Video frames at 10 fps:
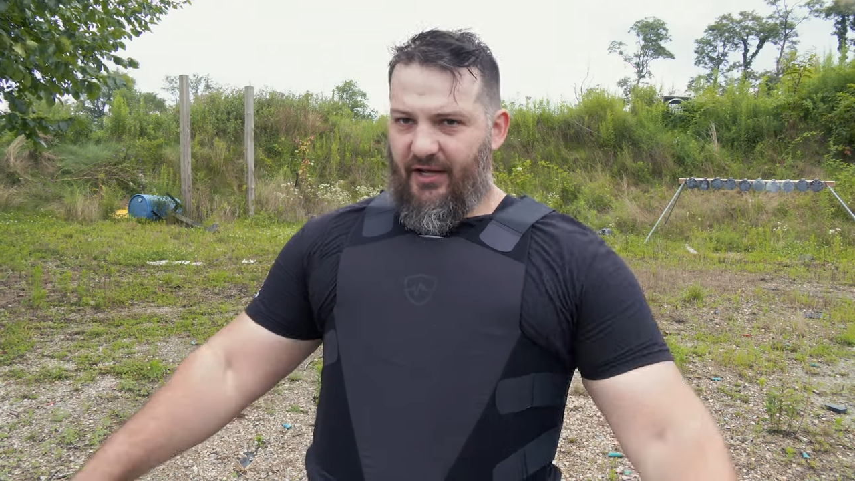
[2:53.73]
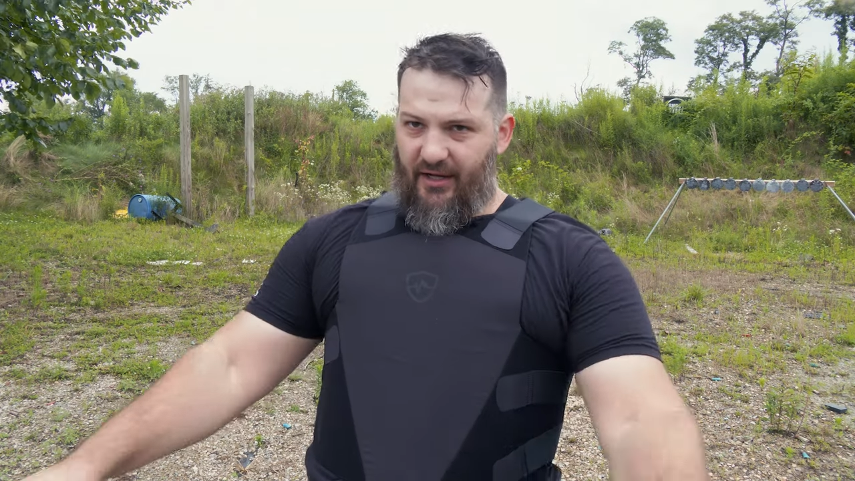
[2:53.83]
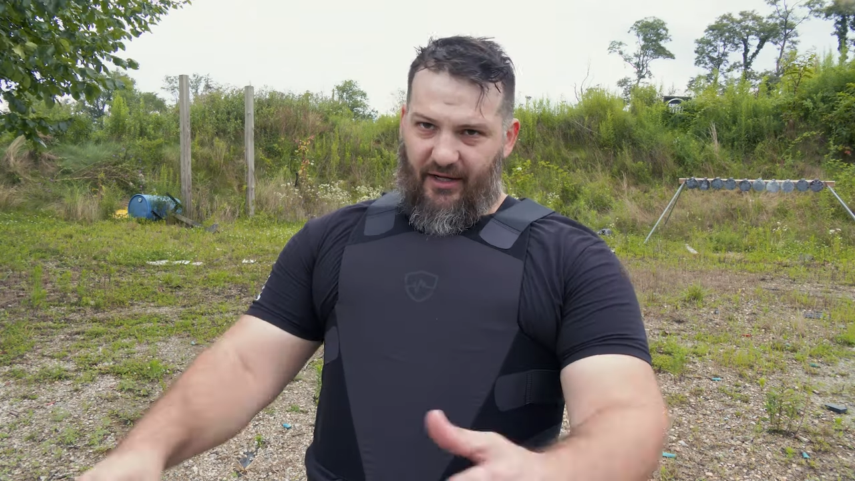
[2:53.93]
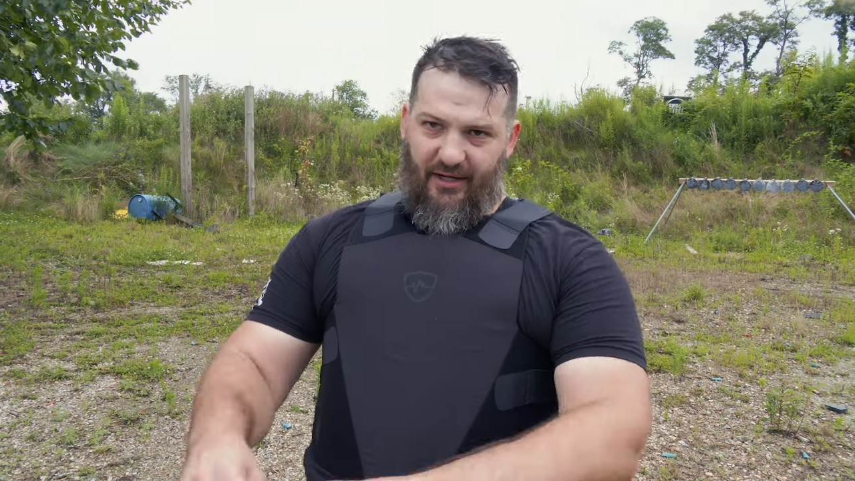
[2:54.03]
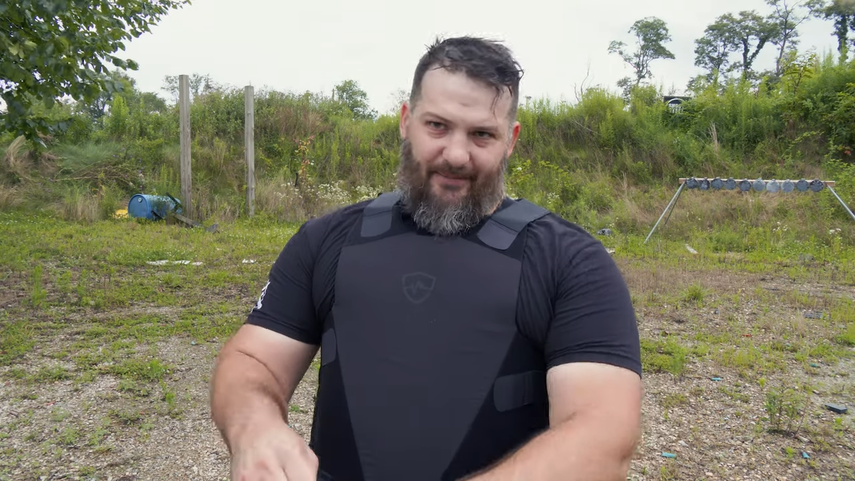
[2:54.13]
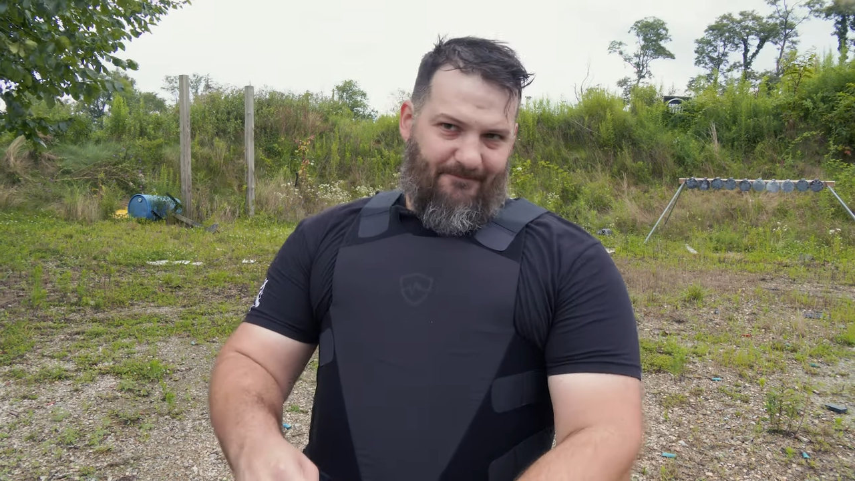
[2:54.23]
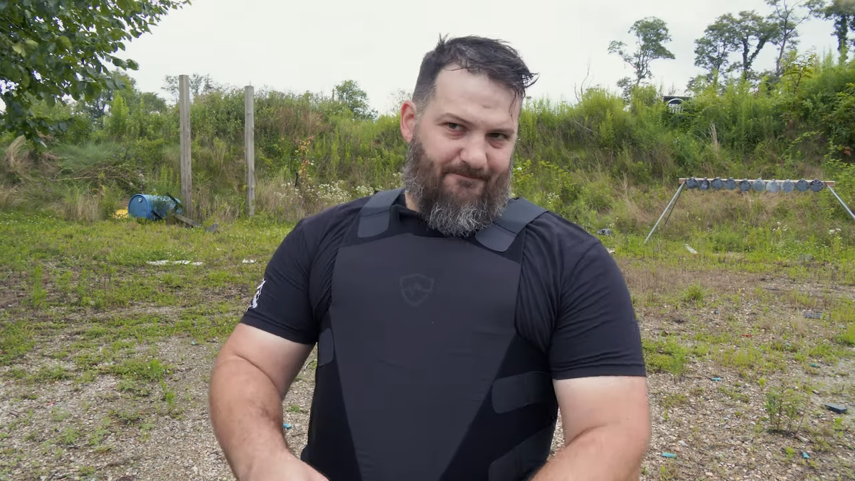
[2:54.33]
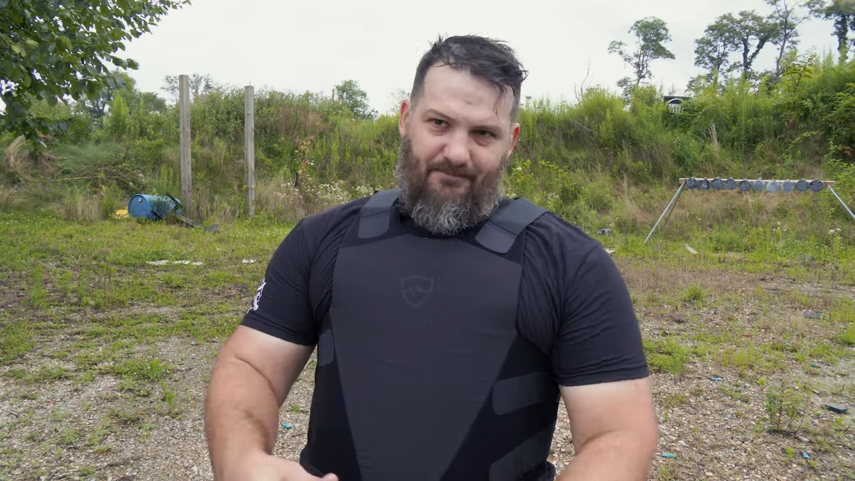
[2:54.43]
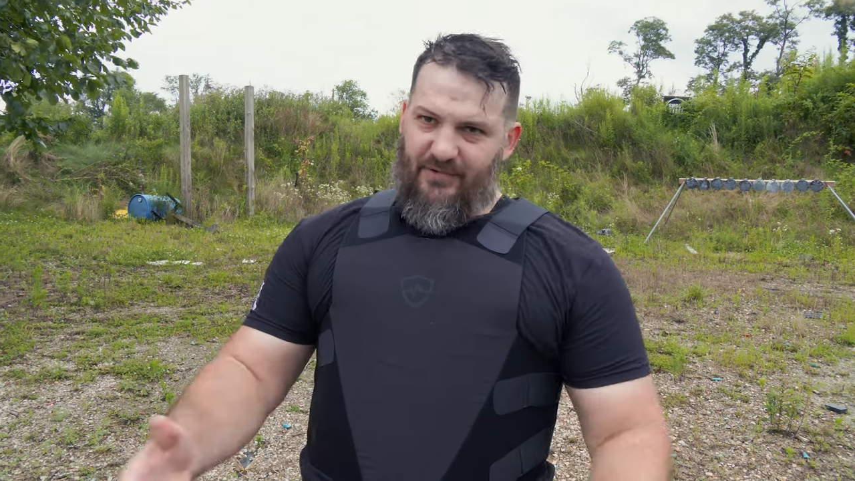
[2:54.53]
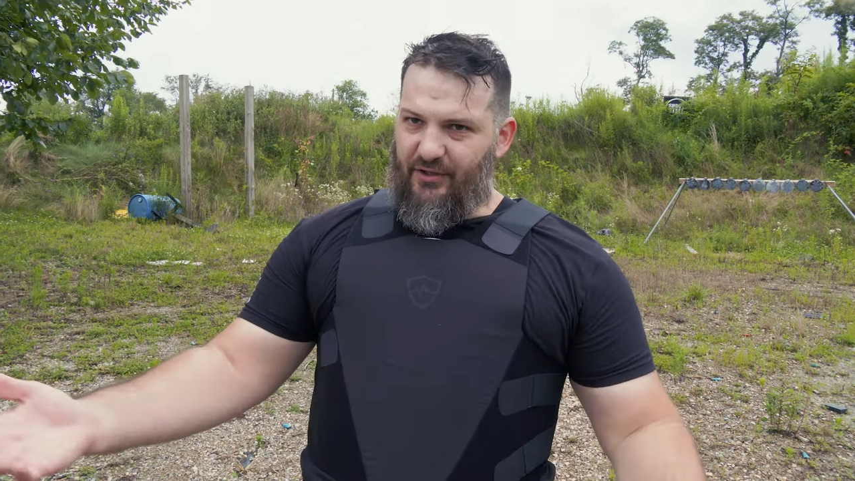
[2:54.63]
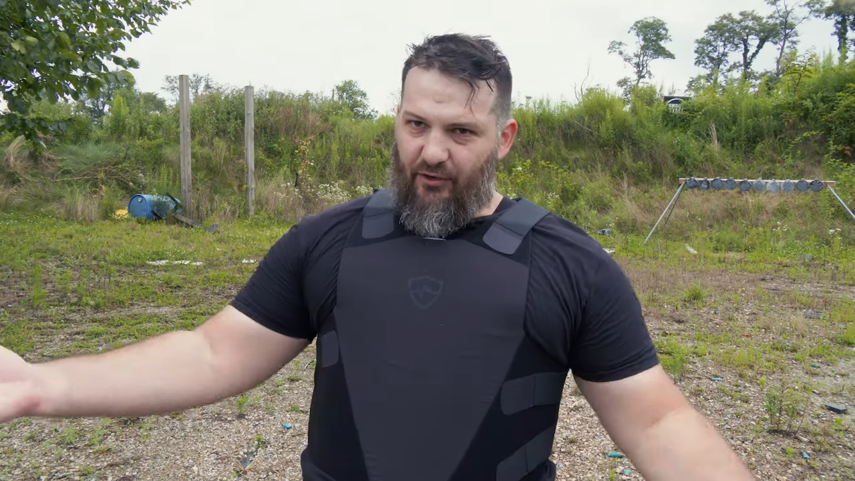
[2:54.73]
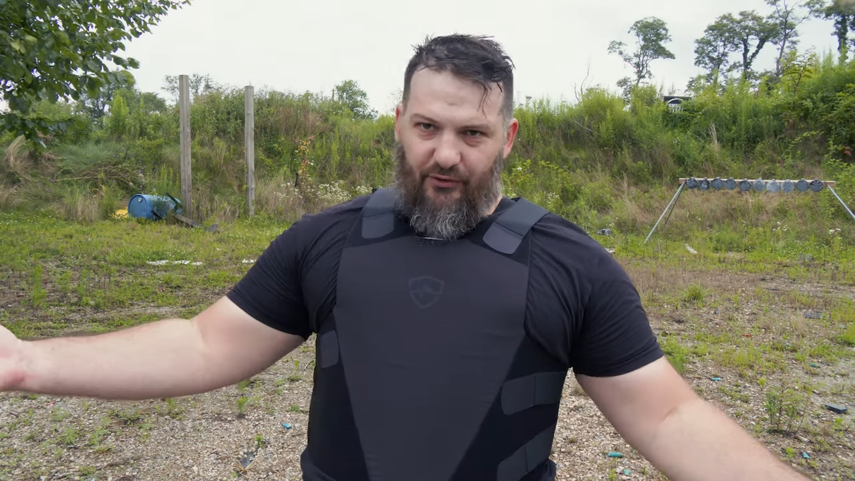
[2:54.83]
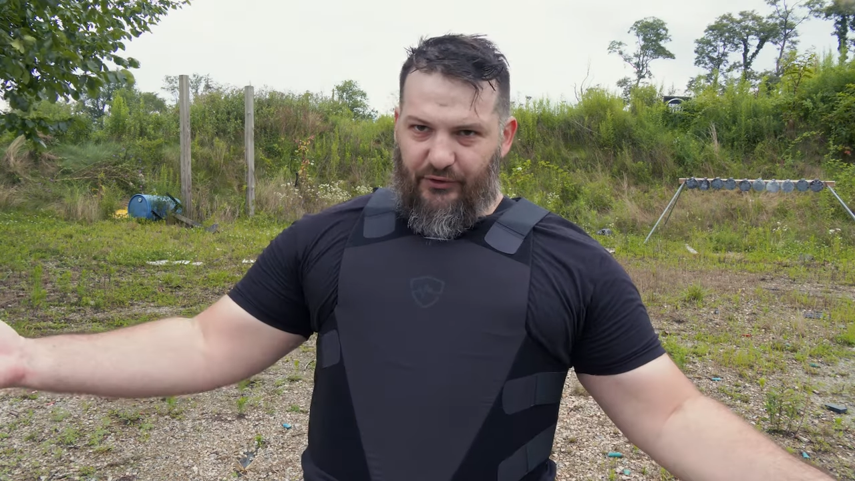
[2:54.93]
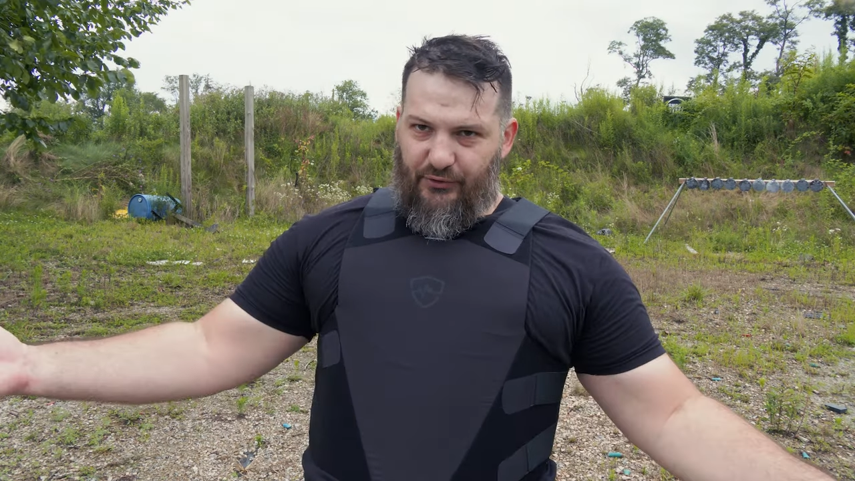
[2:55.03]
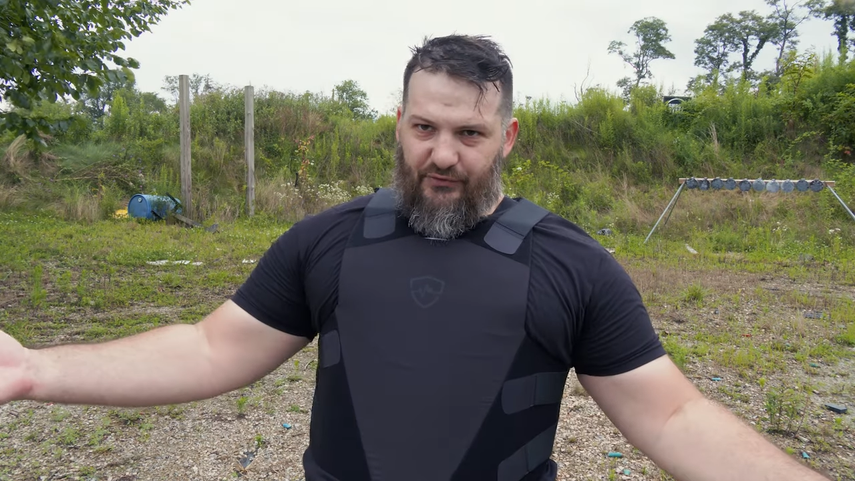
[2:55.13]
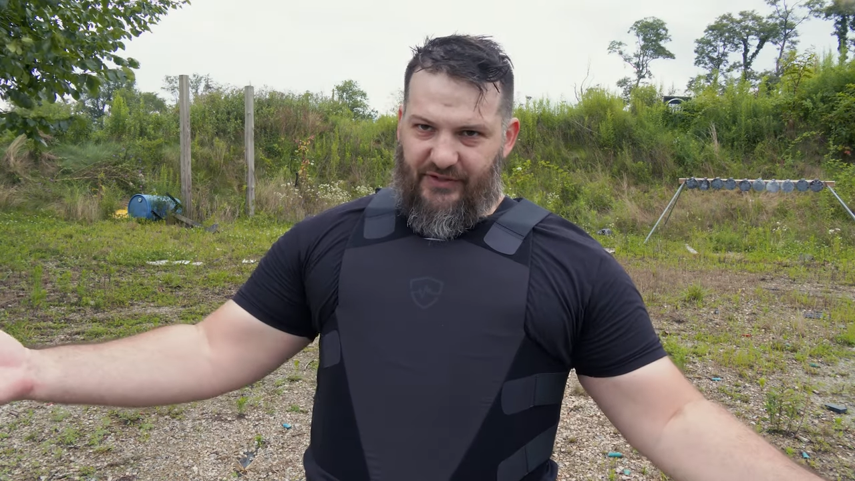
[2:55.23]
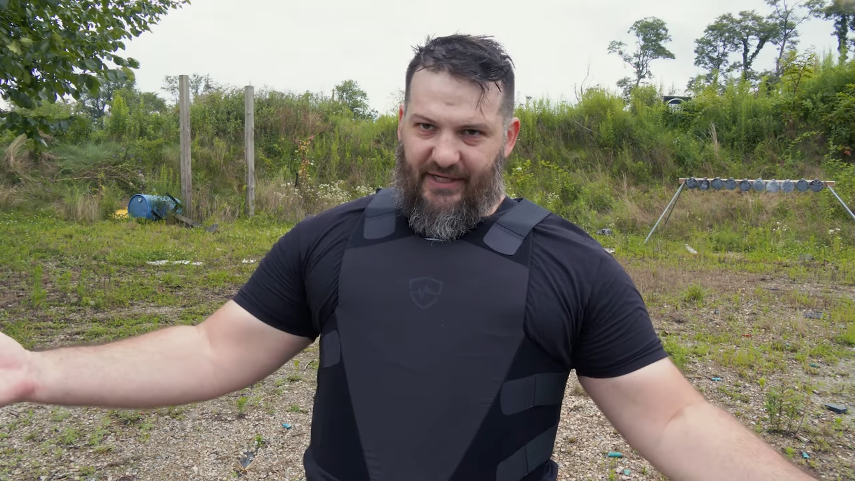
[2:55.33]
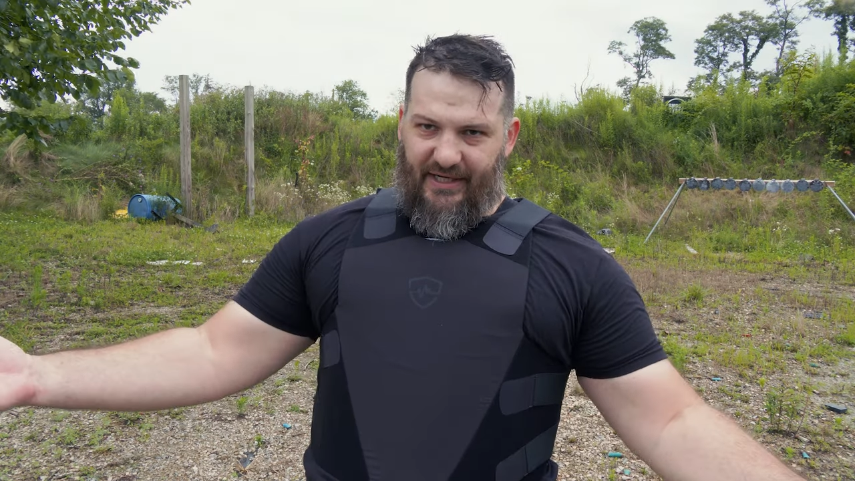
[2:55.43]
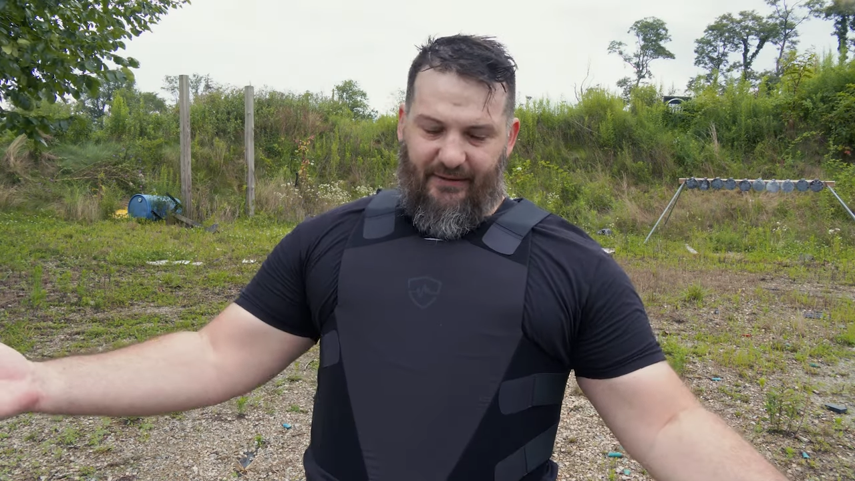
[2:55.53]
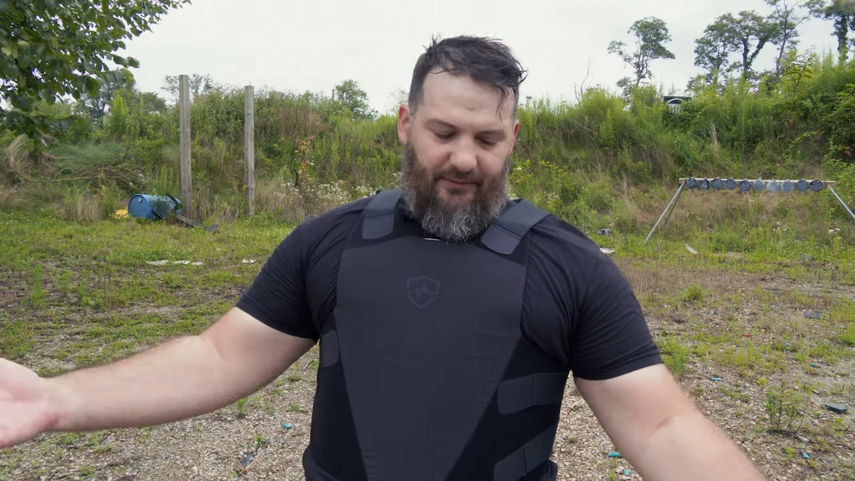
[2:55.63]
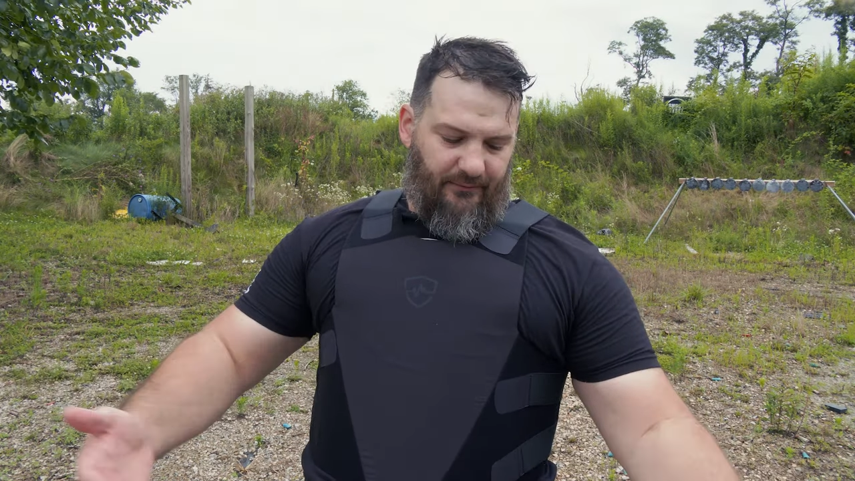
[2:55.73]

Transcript: uh, you don't lose any